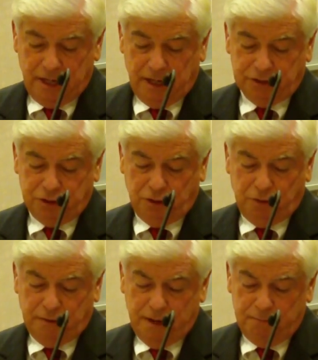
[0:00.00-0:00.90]
uh,
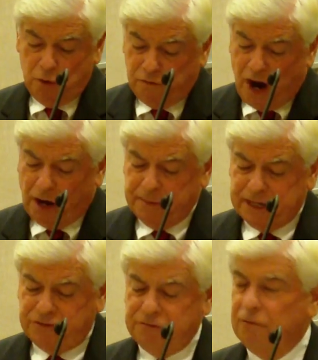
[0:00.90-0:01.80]
to move
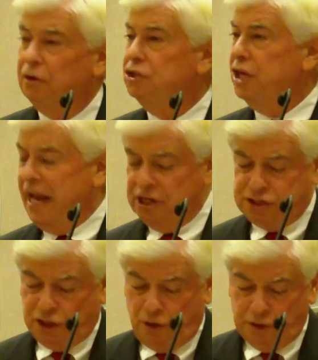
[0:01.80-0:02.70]
armies or to
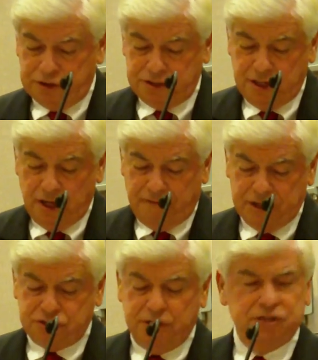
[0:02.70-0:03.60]
change the course of
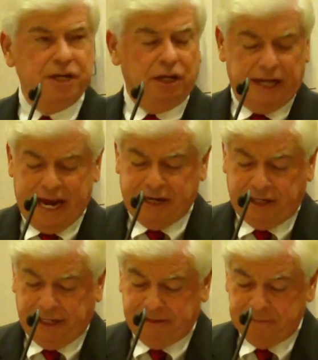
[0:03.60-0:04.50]
history
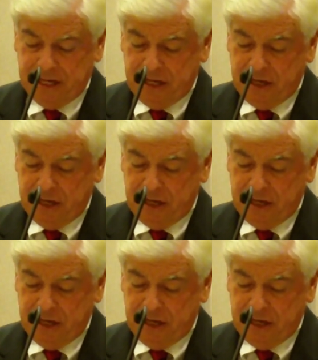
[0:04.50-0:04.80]
single-handedly,